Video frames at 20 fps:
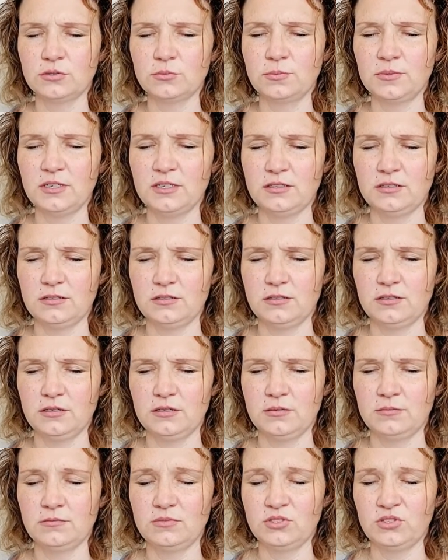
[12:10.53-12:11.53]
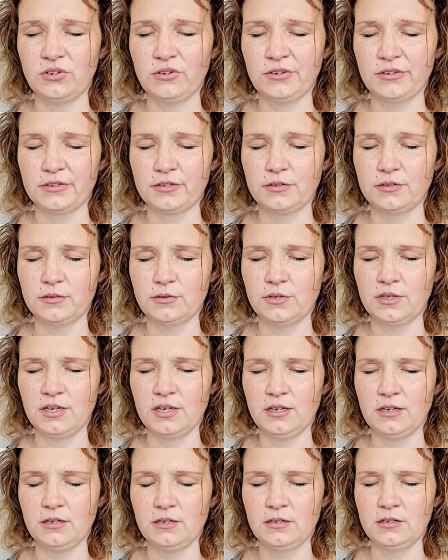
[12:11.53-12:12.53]
bit um, dark,
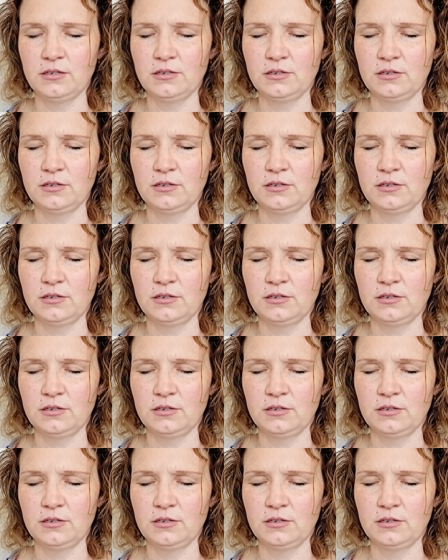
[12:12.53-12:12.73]
okay?